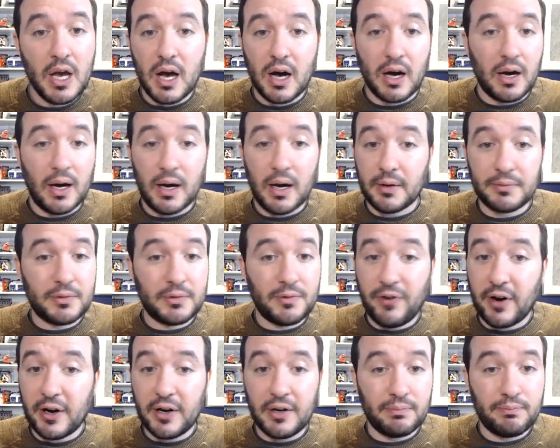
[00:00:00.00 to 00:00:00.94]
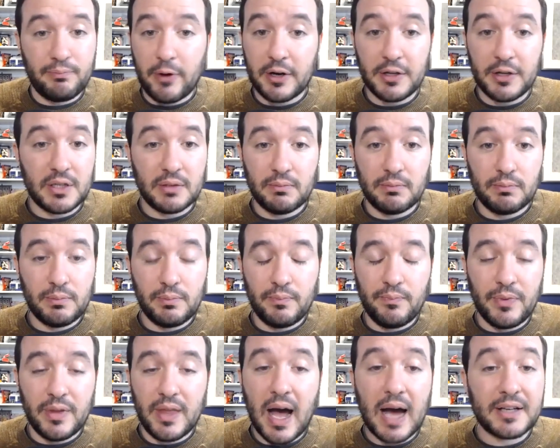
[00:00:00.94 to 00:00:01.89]
Uh, very, very t-
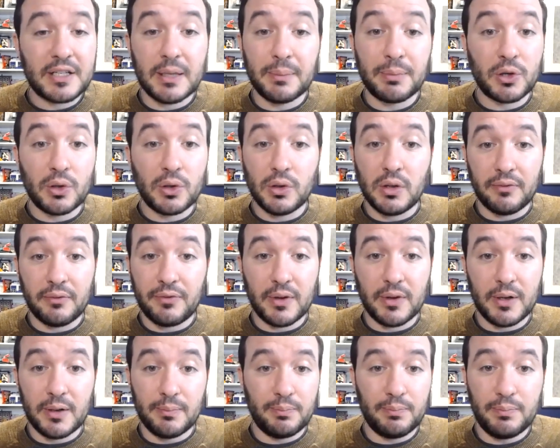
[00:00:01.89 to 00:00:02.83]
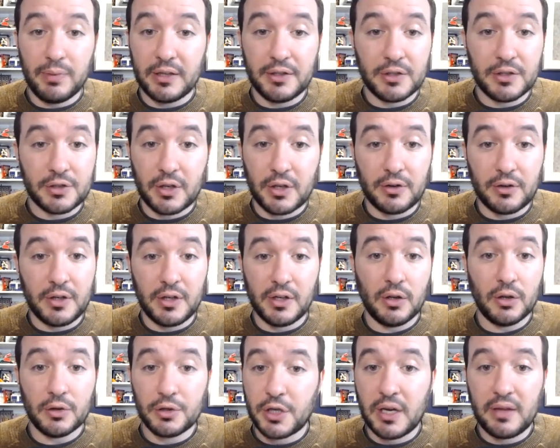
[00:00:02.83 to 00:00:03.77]
not typical of the Blazers under Neil
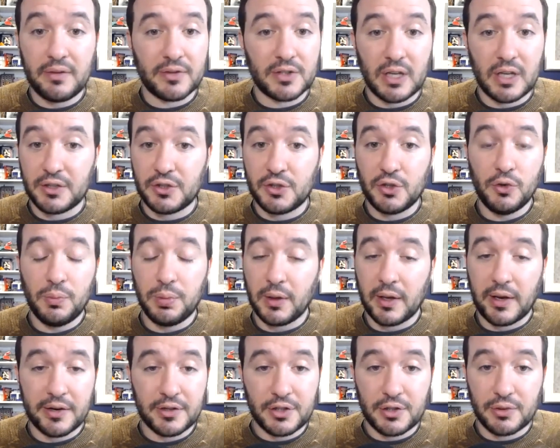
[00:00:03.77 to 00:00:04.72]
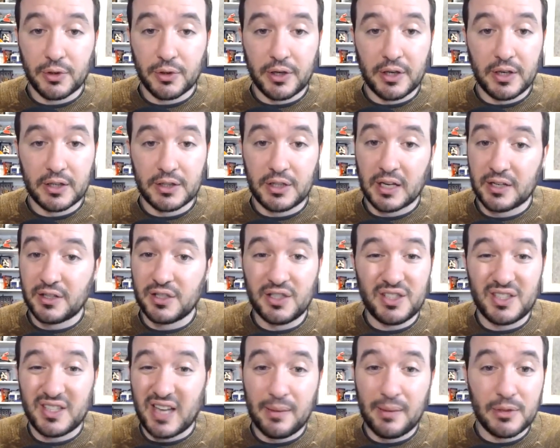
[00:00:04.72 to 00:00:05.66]
Olshey. They signed two players to rookie
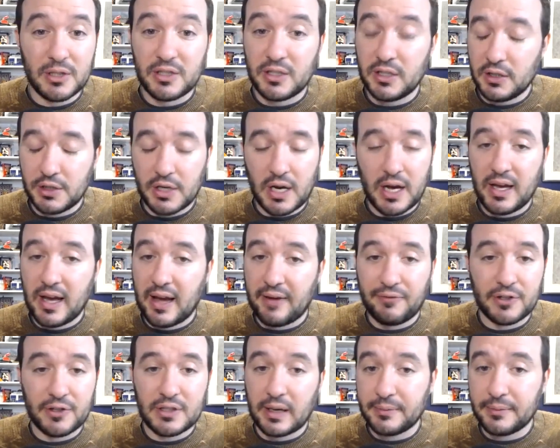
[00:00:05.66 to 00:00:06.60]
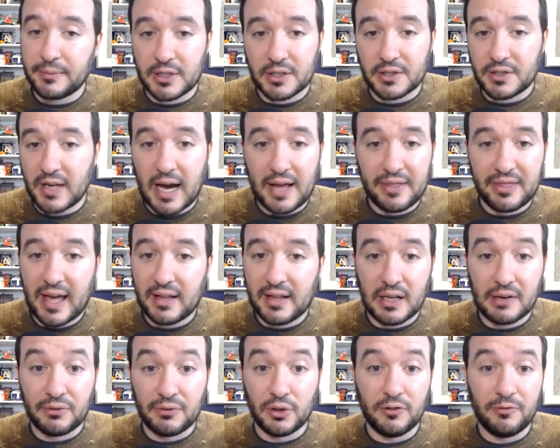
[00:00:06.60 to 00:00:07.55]
extensions, Damon CJ. Anfernee Simons is not that
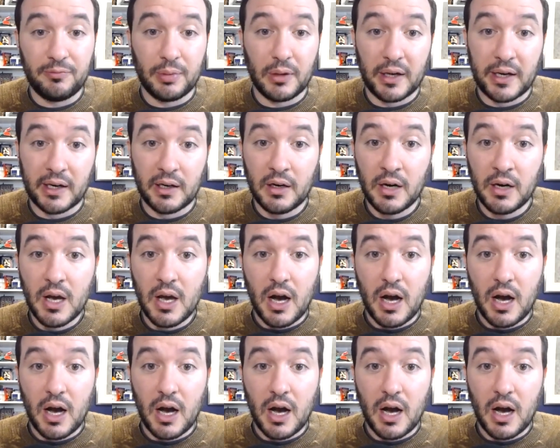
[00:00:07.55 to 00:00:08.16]
level of player.